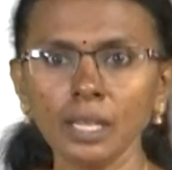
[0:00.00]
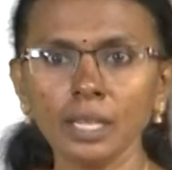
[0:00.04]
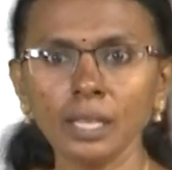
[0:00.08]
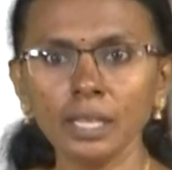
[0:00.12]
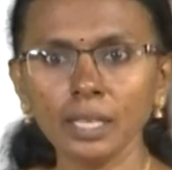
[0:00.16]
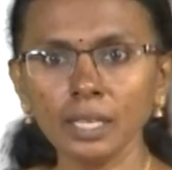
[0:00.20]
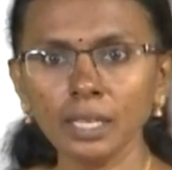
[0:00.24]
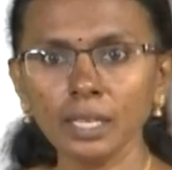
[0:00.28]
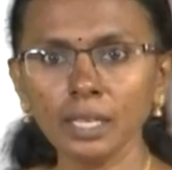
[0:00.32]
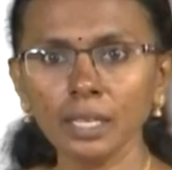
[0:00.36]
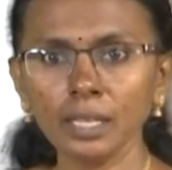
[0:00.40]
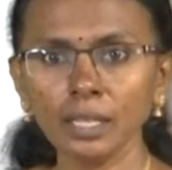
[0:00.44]

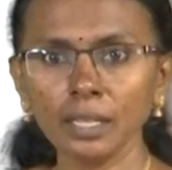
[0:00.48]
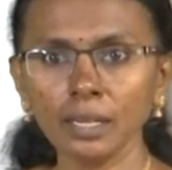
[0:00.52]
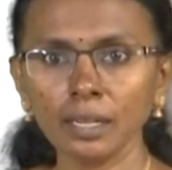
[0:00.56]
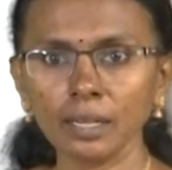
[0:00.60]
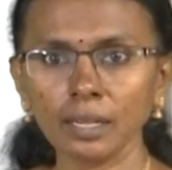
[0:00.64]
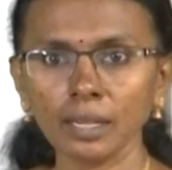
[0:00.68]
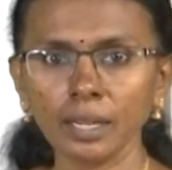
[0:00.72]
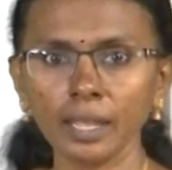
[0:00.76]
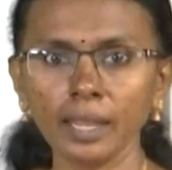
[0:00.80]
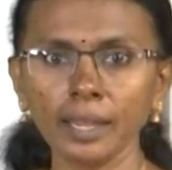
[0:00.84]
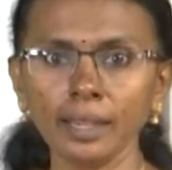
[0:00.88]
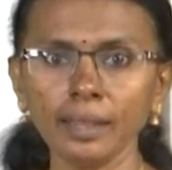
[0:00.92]
He
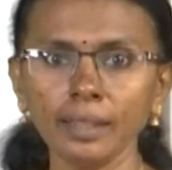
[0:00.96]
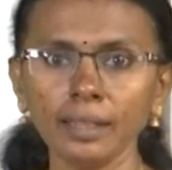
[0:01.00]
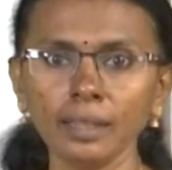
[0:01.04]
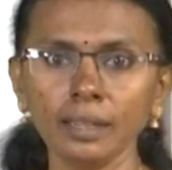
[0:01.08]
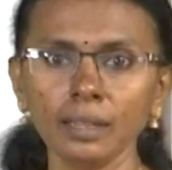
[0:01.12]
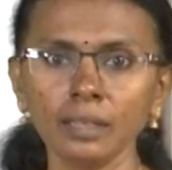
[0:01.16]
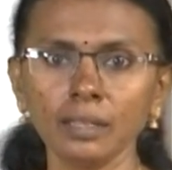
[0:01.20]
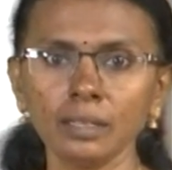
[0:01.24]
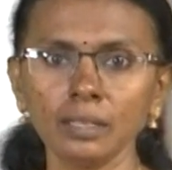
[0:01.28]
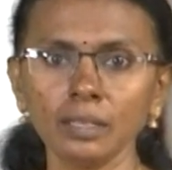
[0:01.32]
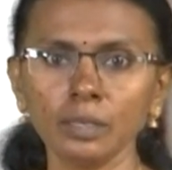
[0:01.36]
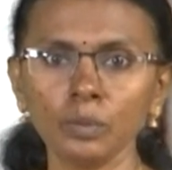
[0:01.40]

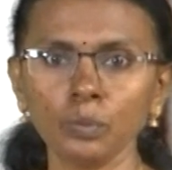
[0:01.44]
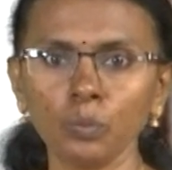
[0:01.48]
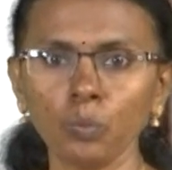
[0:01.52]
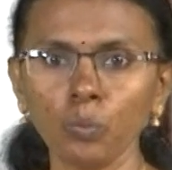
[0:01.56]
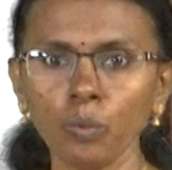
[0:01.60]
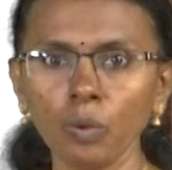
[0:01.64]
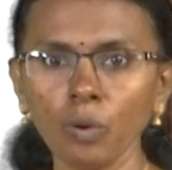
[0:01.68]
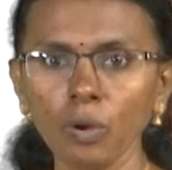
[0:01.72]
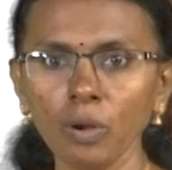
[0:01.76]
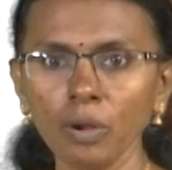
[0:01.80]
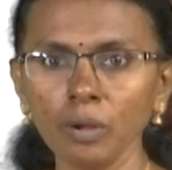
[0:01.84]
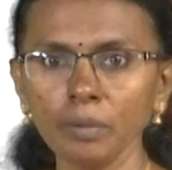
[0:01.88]
radiated
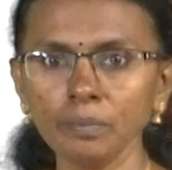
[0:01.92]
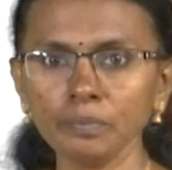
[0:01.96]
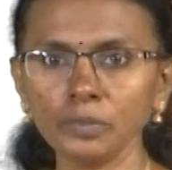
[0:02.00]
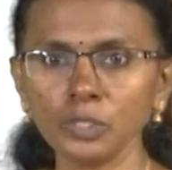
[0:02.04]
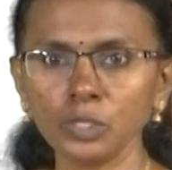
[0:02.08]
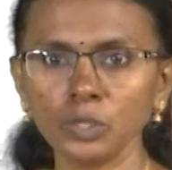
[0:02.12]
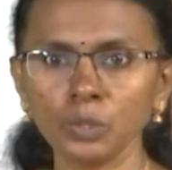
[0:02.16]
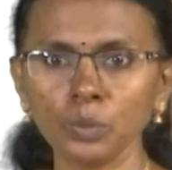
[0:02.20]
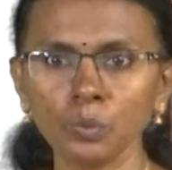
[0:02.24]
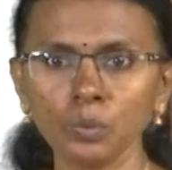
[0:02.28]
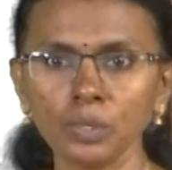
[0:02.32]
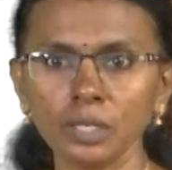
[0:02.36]
warmth
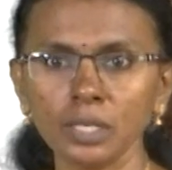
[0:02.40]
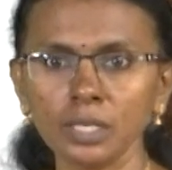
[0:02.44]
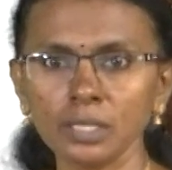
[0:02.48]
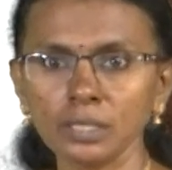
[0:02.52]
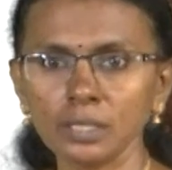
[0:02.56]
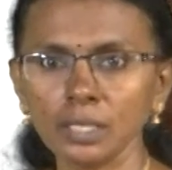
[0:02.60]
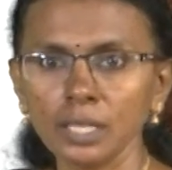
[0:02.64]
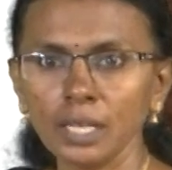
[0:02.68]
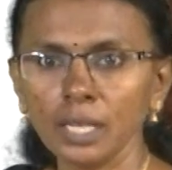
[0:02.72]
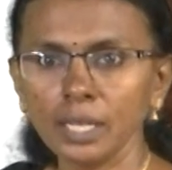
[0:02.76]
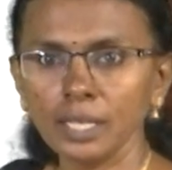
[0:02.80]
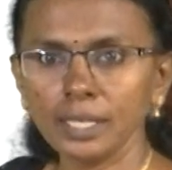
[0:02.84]

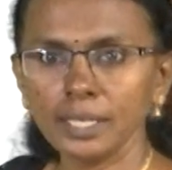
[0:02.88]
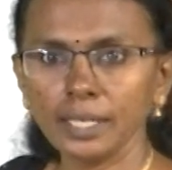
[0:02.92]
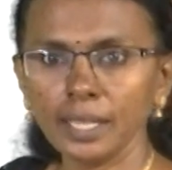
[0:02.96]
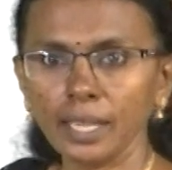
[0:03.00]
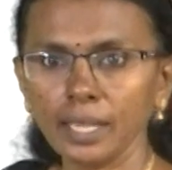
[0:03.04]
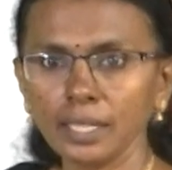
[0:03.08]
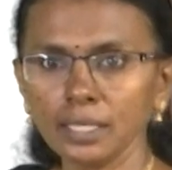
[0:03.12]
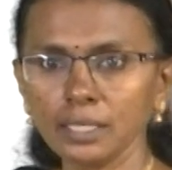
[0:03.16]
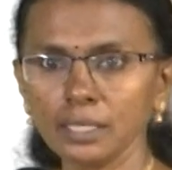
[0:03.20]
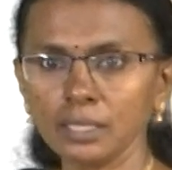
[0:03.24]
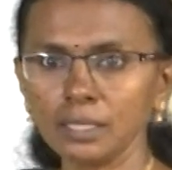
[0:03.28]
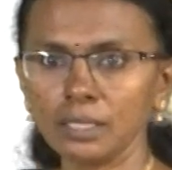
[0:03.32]
towards
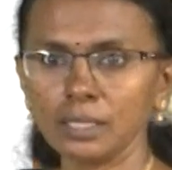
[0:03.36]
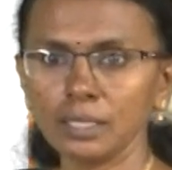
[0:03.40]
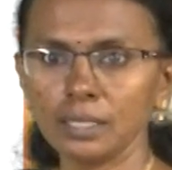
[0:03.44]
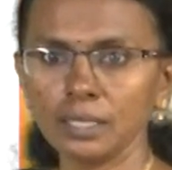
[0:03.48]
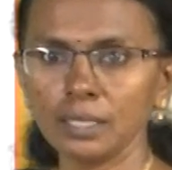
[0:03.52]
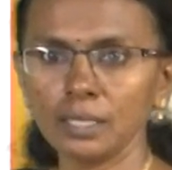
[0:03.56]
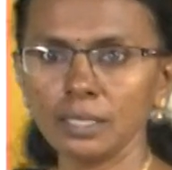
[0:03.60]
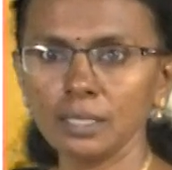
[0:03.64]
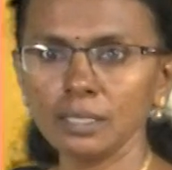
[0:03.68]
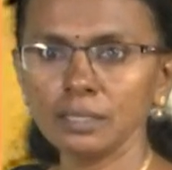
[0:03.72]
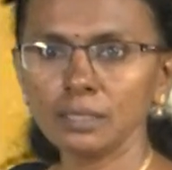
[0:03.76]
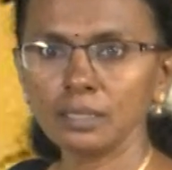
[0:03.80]

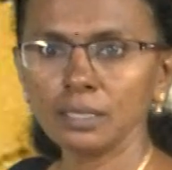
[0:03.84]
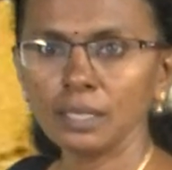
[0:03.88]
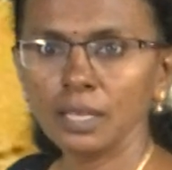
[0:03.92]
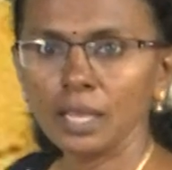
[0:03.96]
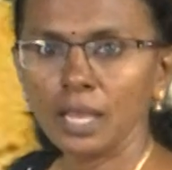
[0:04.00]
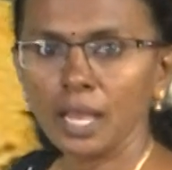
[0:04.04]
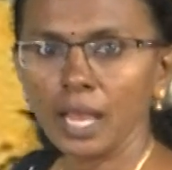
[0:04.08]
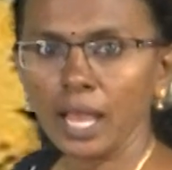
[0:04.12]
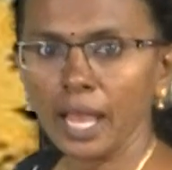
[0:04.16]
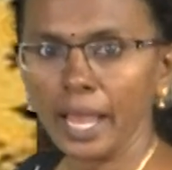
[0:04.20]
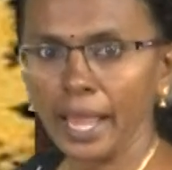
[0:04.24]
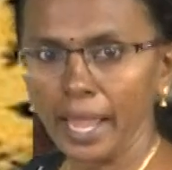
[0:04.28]
youngsters
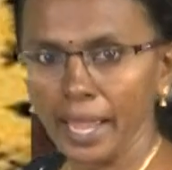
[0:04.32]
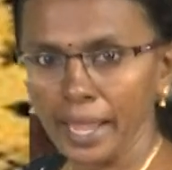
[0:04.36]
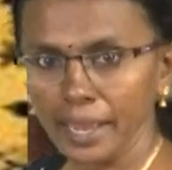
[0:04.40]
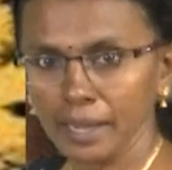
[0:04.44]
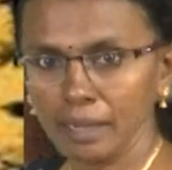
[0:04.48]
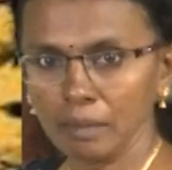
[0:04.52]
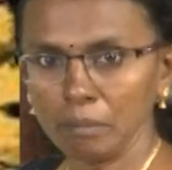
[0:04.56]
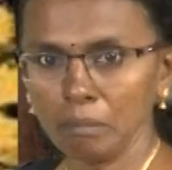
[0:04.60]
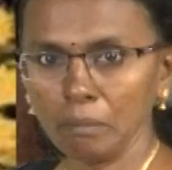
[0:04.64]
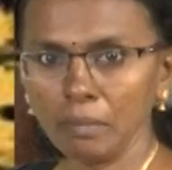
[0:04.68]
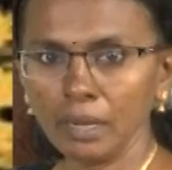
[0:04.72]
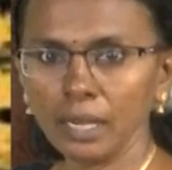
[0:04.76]

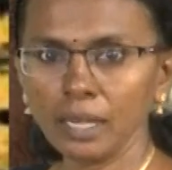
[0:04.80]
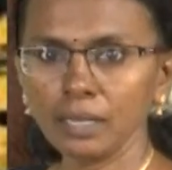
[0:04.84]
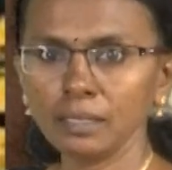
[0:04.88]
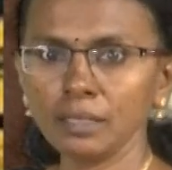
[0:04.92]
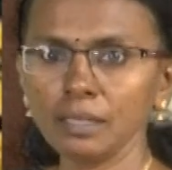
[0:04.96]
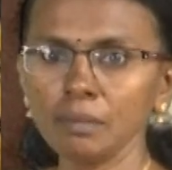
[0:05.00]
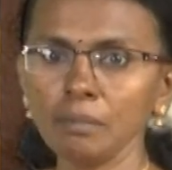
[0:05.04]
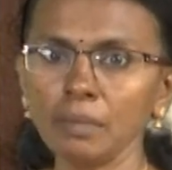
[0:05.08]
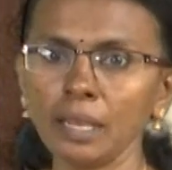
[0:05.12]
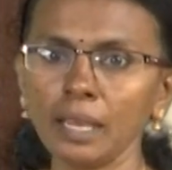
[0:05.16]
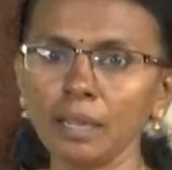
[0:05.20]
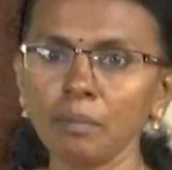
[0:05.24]
and made
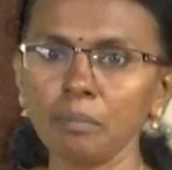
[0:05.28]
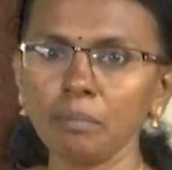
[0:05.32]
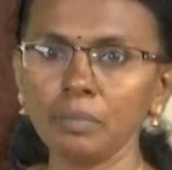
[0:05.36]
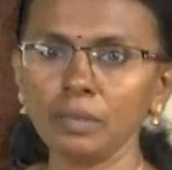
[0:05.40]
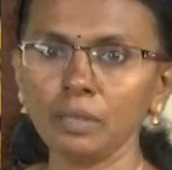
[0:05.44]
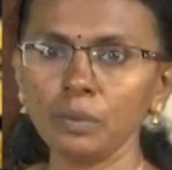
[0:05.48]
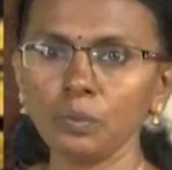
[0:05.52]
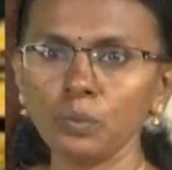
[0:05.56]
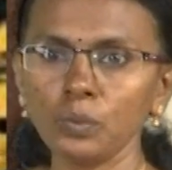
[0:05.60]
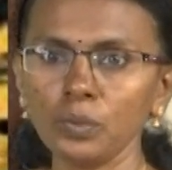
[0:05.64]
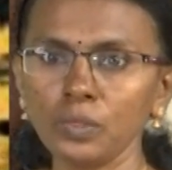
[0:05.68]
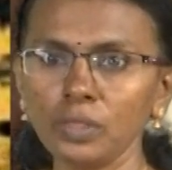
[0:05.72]
them
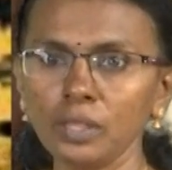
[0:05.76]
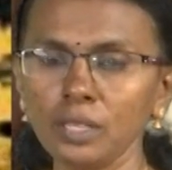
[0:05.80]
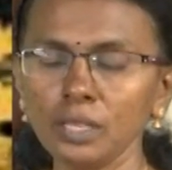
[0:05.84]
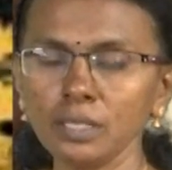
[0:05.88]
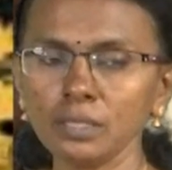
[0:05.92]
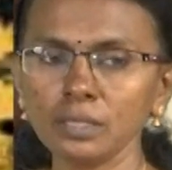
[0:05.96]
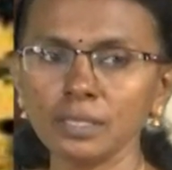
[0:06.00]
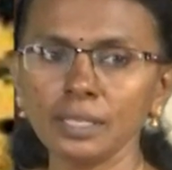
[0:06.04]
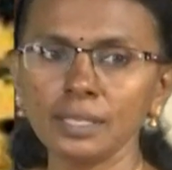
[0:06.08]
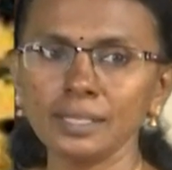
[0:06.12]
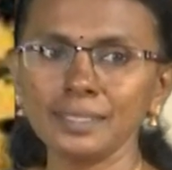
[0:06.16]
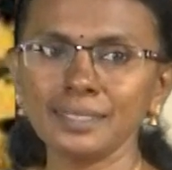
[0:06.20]
happy with
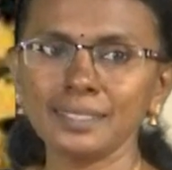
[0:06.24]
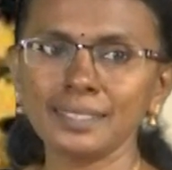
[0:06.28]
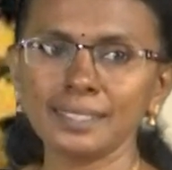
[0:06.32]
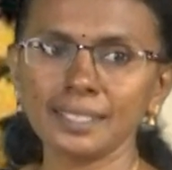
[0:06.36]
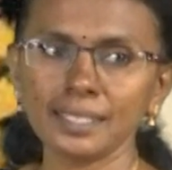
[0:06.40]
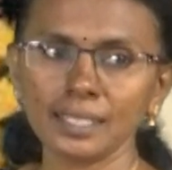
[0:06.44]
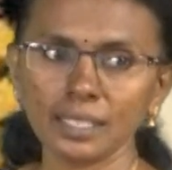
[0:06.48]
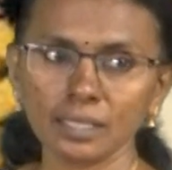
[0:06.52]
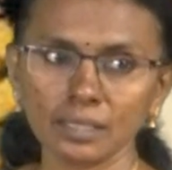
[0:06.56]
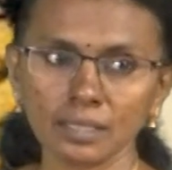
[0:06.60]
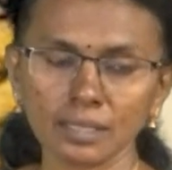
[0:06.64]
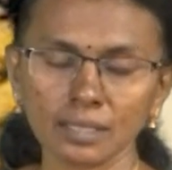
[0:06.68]
his
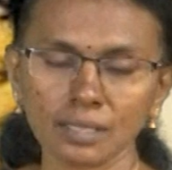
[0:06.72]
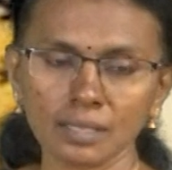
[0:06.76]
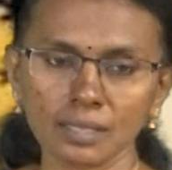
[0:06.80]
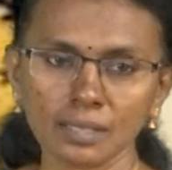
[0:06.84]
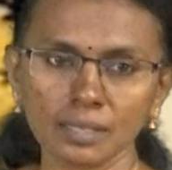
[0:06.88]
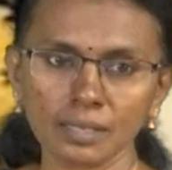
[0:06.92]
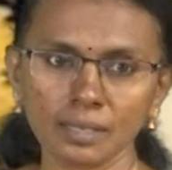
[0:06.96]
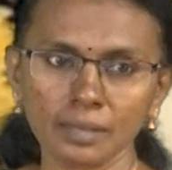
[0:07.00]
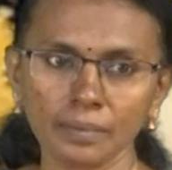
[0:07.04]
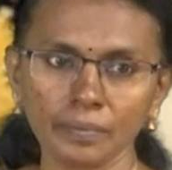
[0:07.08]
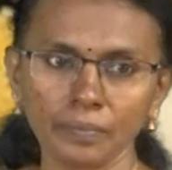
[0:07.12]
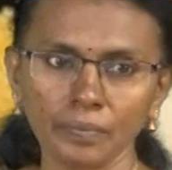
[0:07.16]

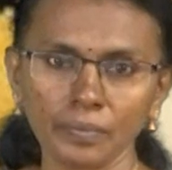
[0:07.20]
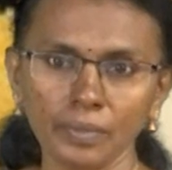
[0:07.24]
jests.